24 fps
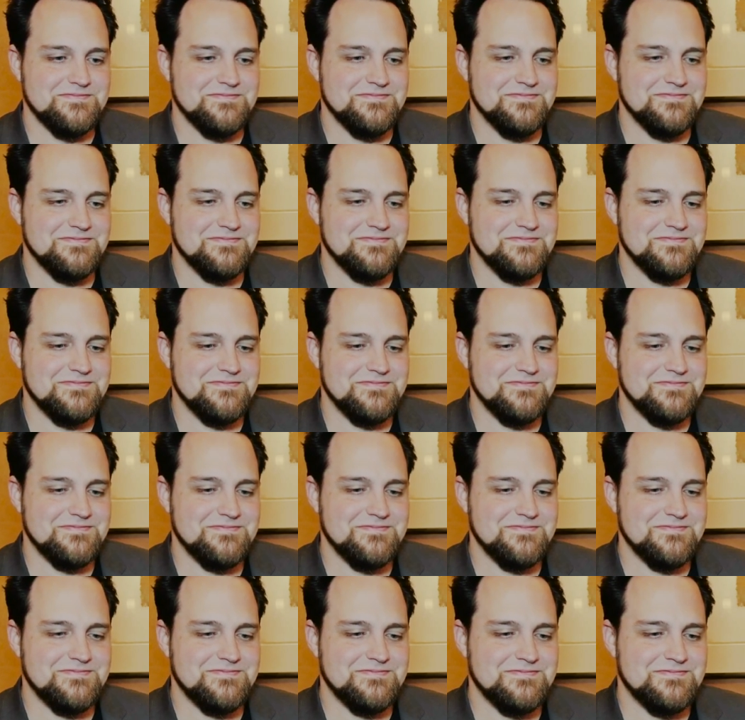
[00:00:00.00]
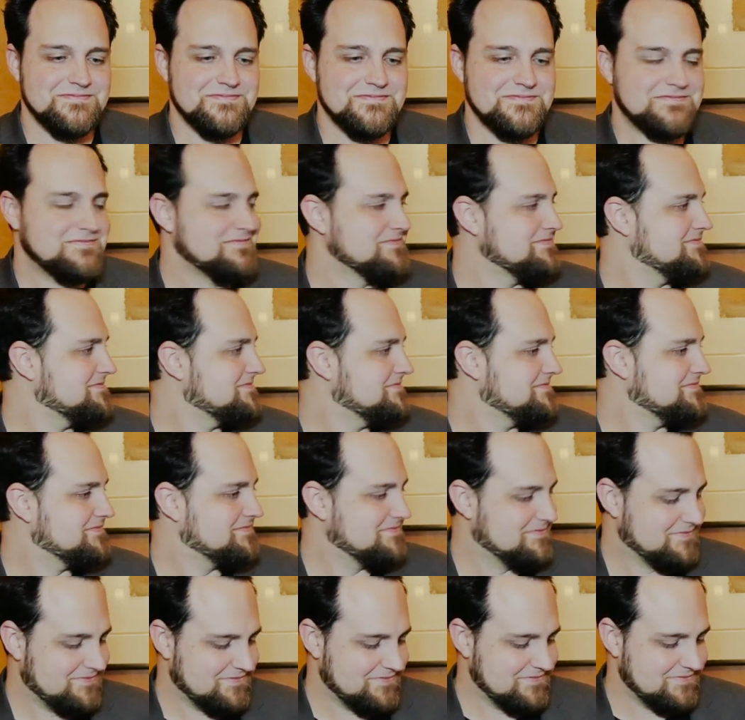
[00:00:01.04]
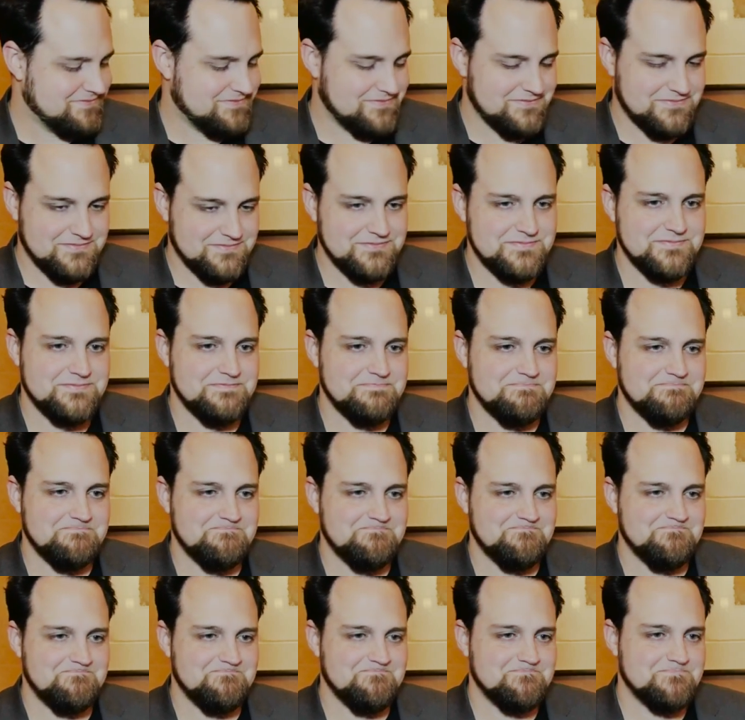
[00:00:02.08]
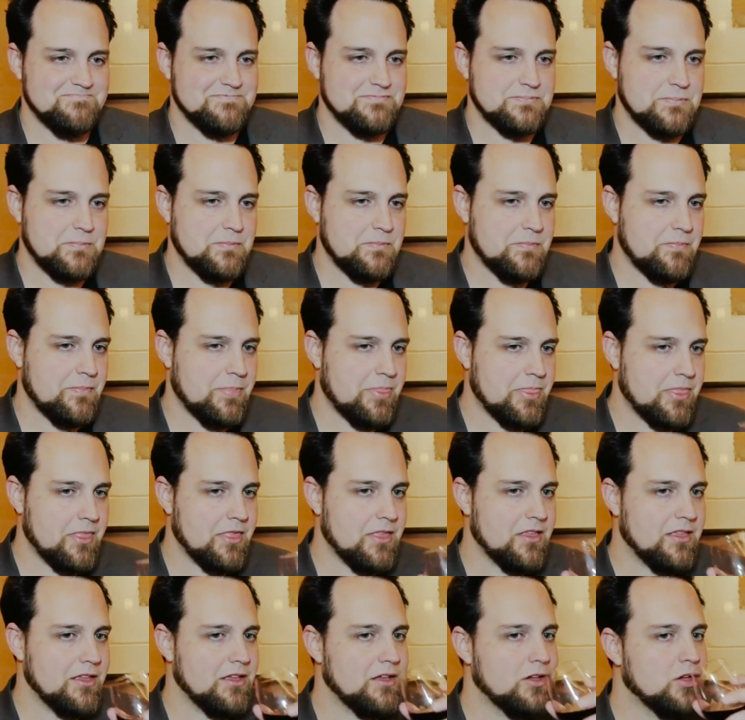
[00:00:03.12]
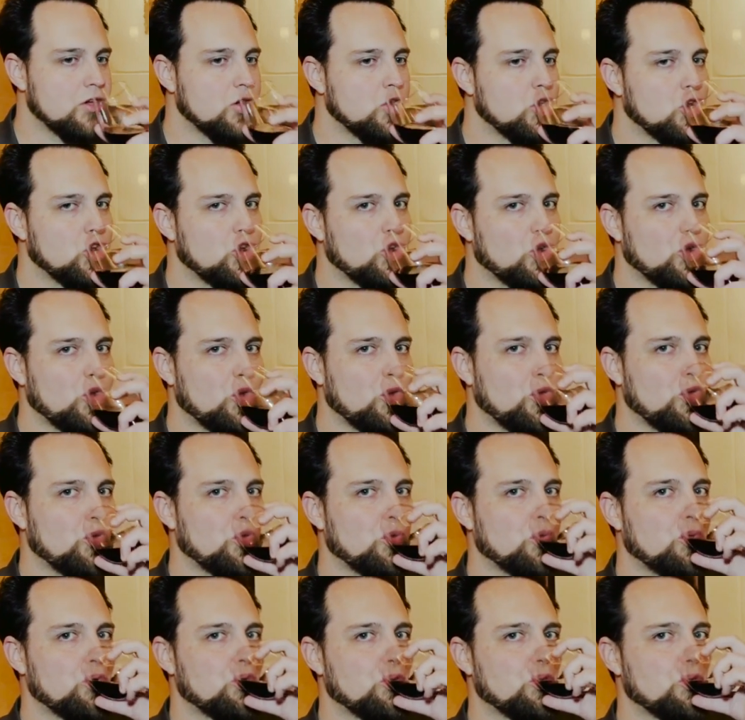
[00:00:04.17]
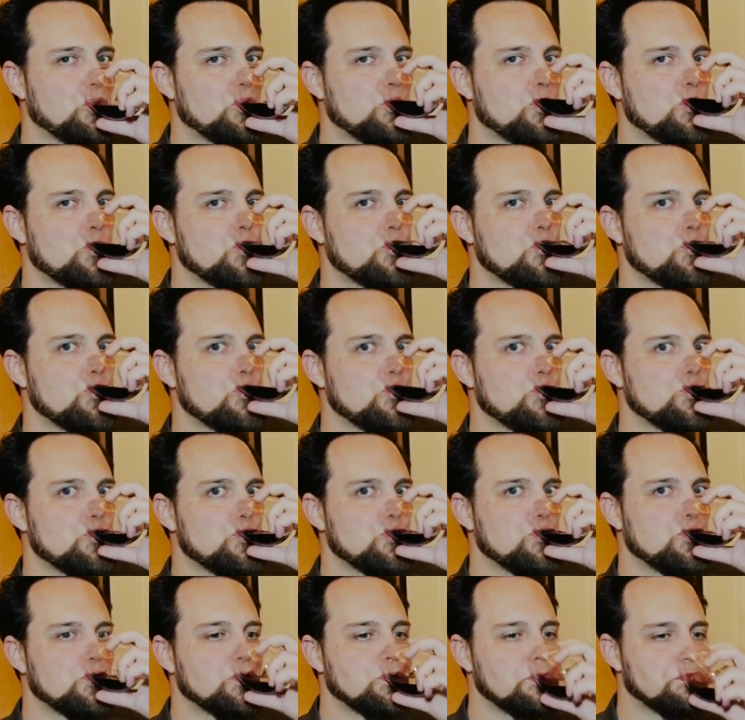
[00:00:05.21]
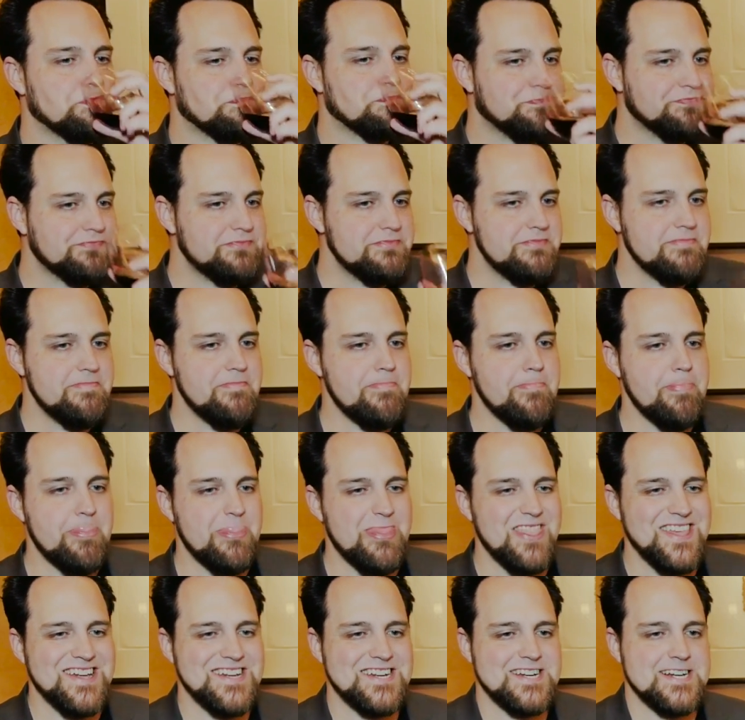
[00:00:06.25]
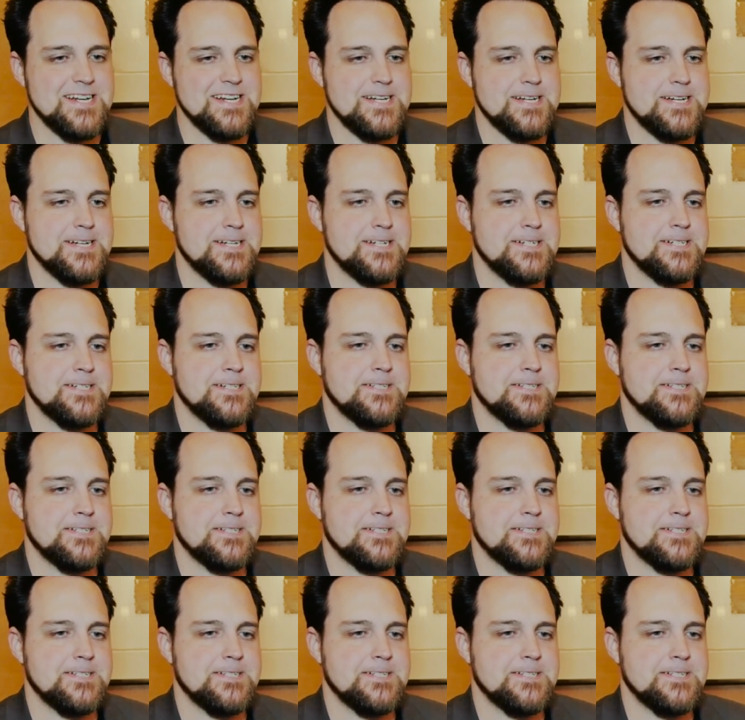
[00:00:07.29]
(not speaking)